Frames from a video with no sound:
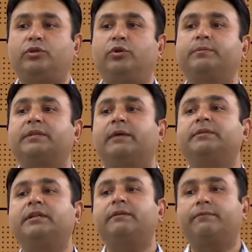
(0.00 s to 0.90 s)
tubes
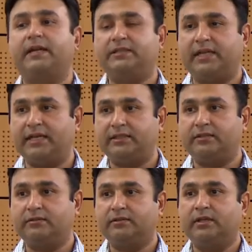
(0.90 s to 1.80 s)
comes in different
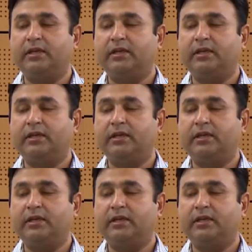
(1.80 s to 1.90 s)
sizes